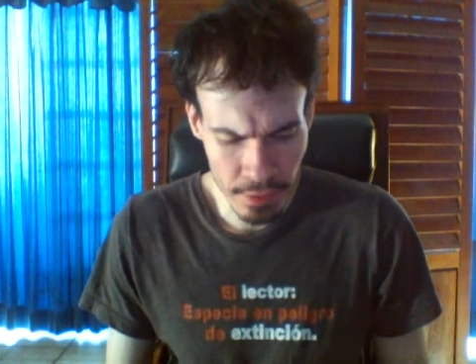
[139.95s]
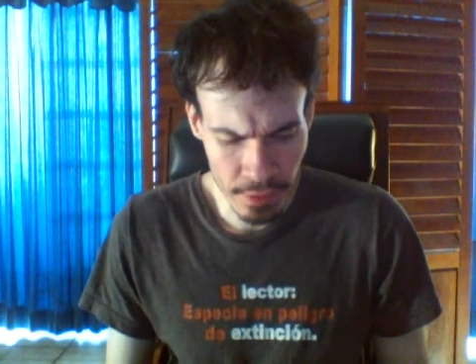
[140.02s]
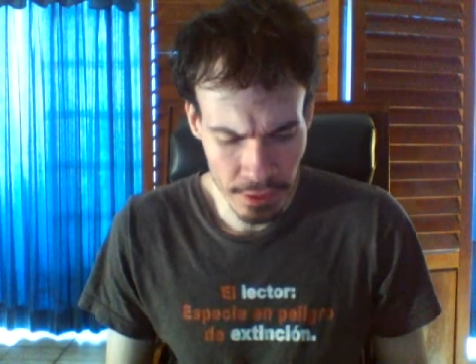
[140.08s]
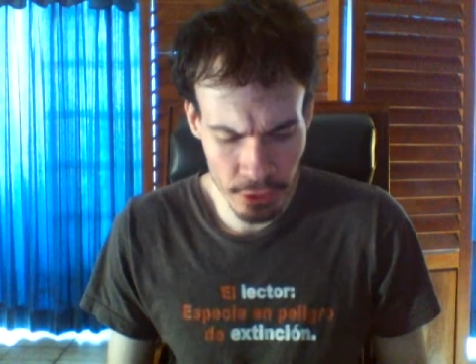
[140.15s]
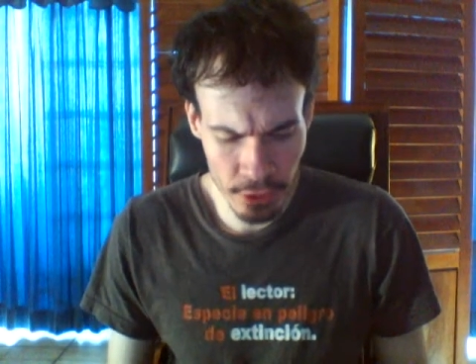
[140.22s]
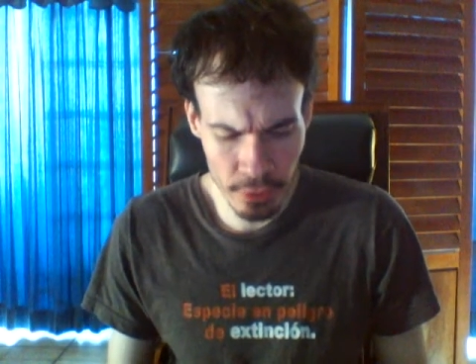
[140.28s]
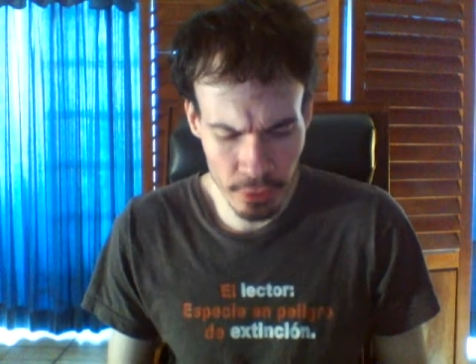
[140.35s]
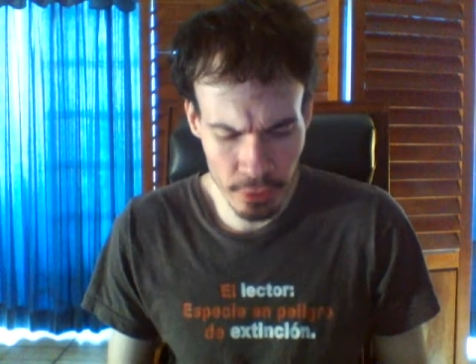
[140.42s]

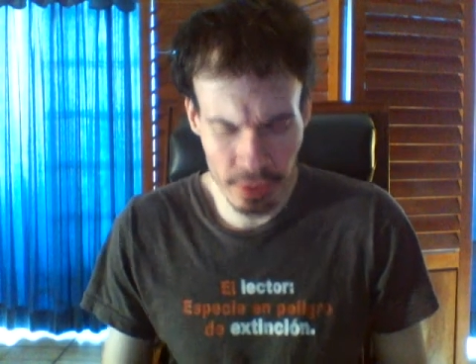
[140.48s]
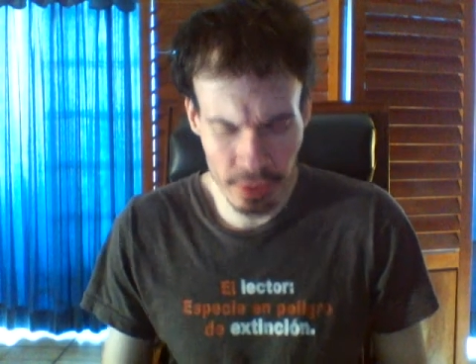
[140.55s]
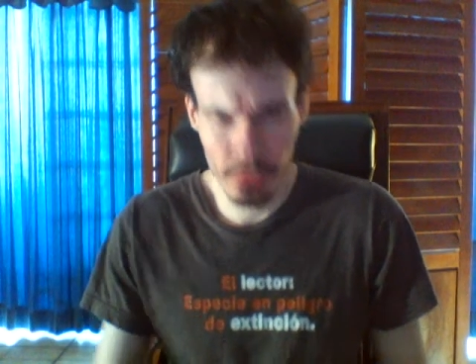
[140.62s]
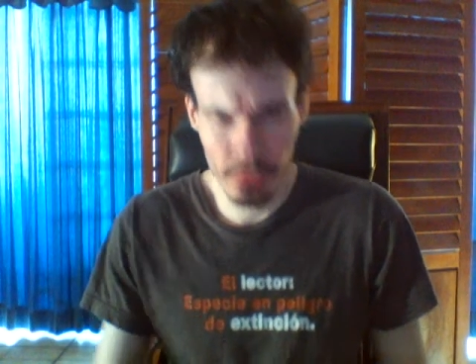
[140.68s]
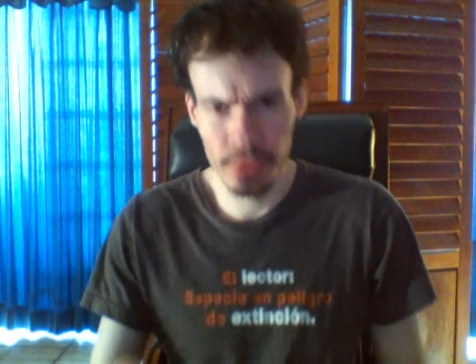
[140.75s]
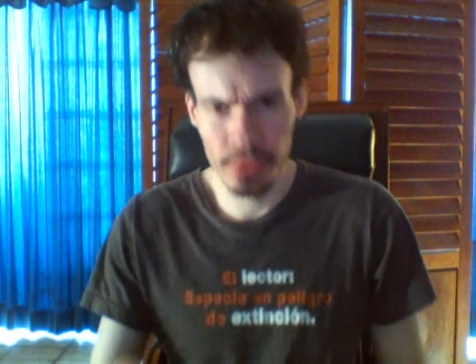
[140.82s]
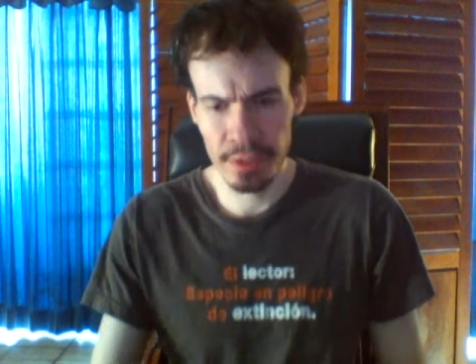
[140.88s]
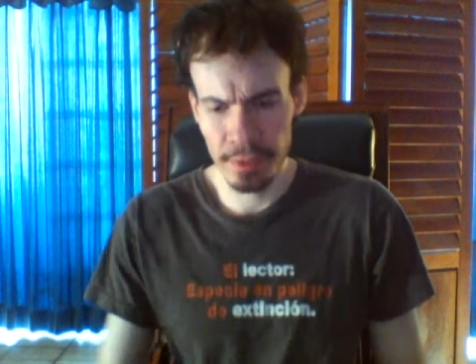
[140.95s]
And you could also
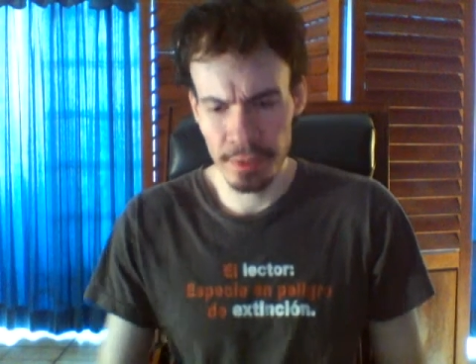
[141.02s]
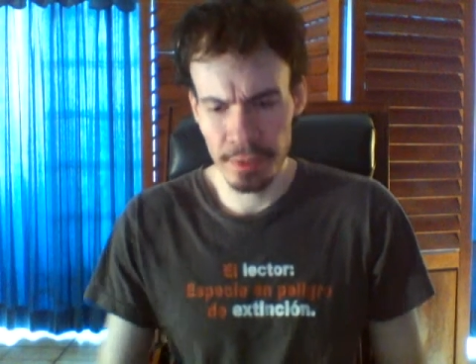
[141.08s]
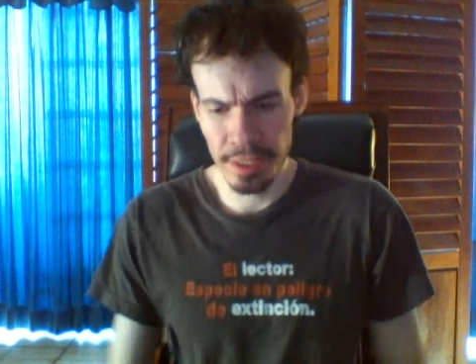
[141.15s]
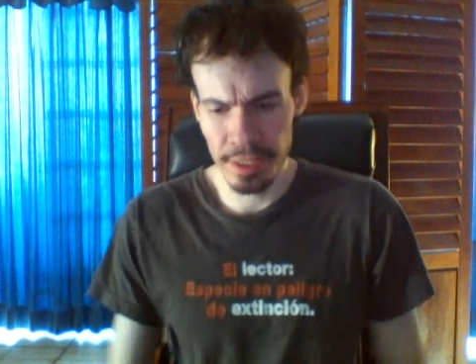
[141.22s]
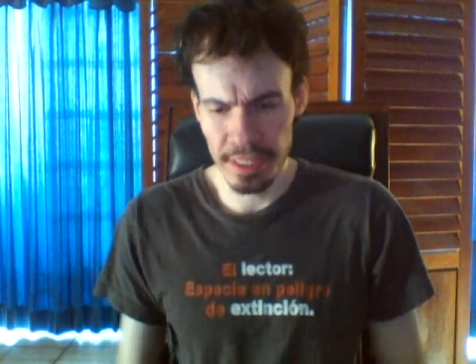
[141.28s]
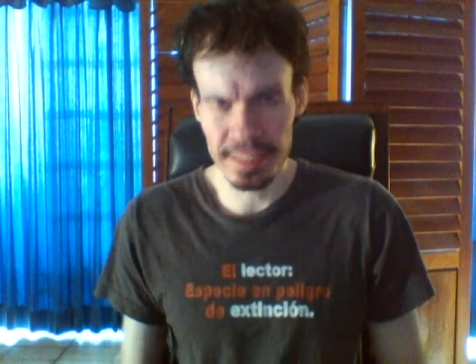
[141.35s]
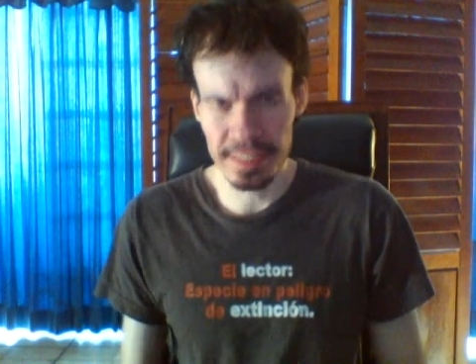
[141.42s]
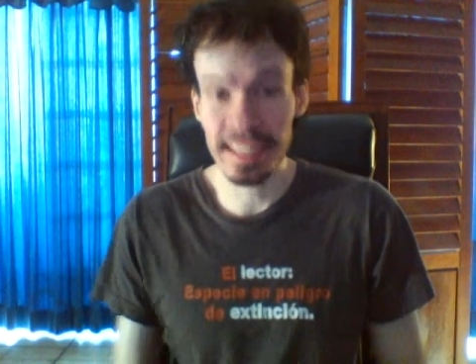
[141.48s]
use it with
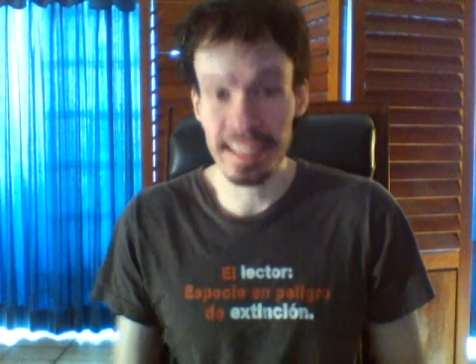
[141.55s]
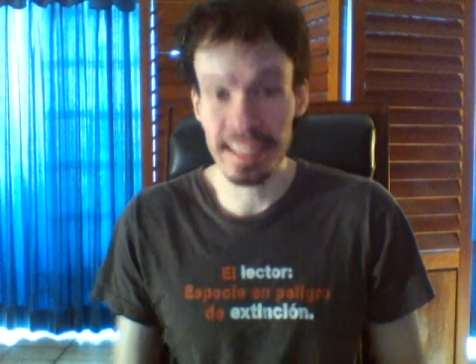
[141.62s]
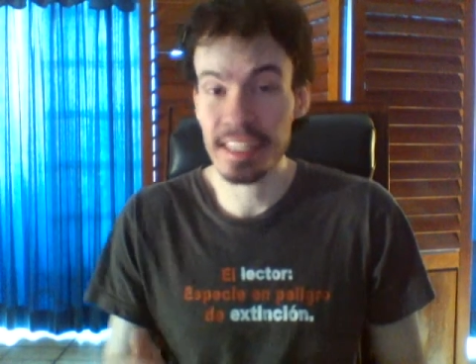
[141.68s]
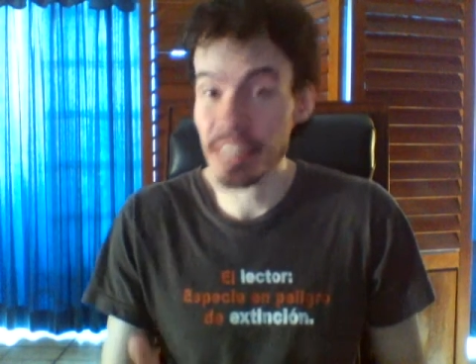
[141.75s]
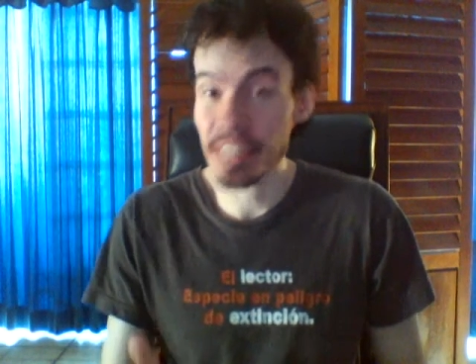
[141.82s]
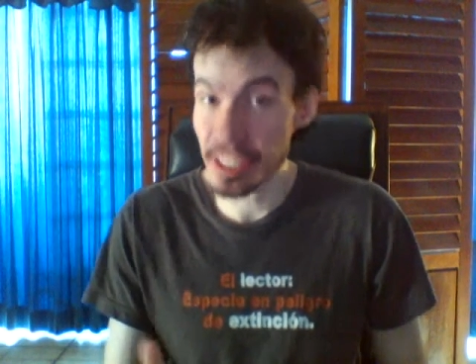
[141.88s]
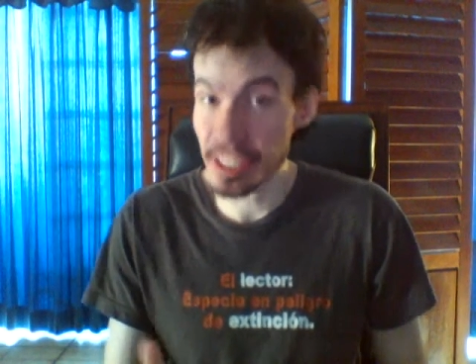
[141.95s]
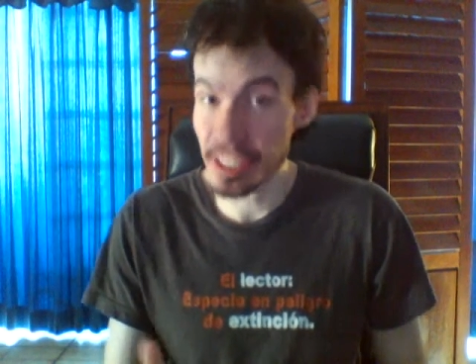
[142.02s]

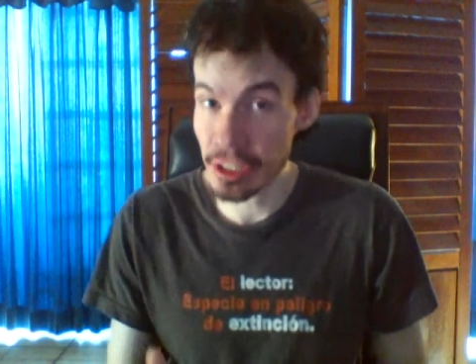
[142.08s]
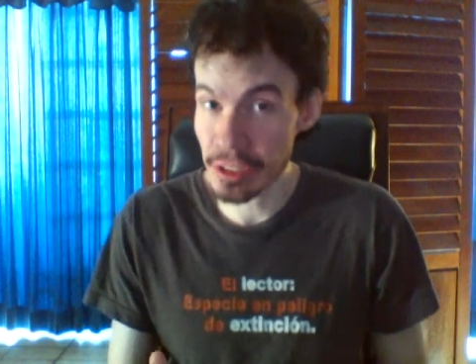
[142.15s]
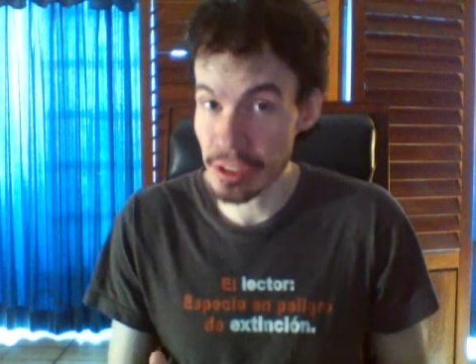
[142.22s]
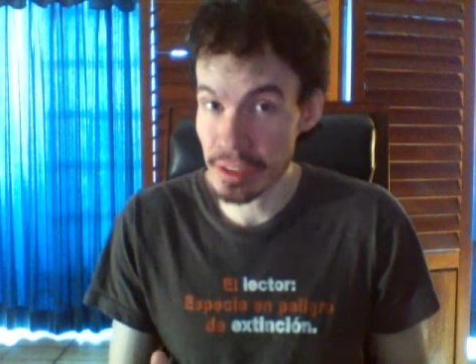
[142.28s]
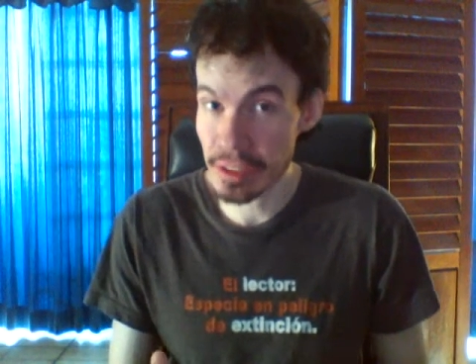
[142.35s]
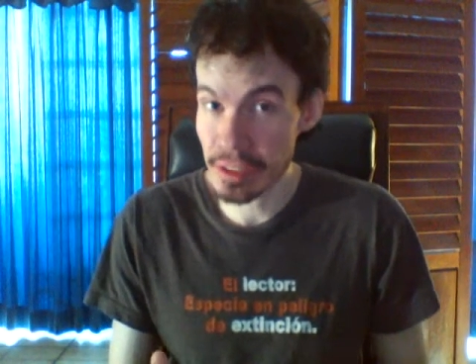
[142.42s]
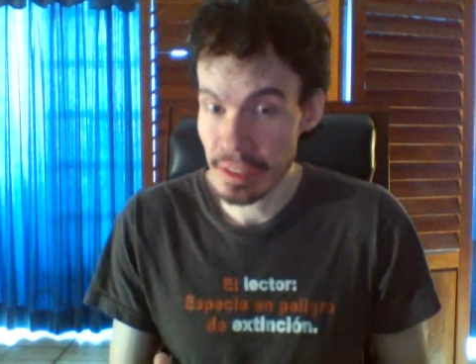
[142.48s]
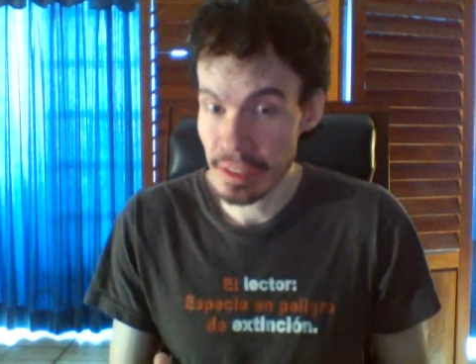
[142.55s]
Silent
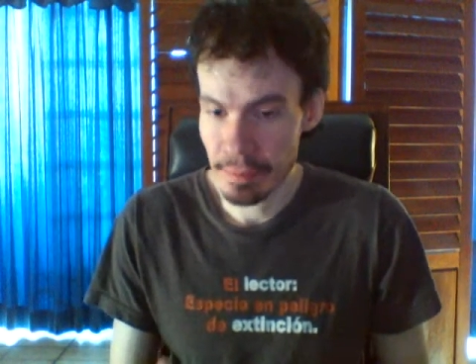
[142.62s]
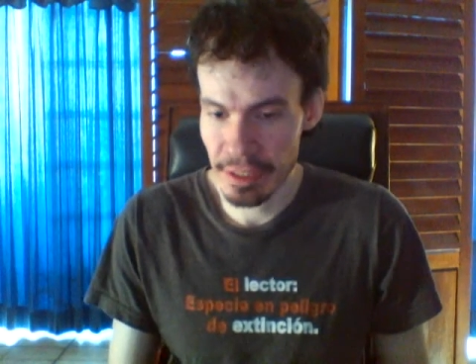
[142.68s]
Legions,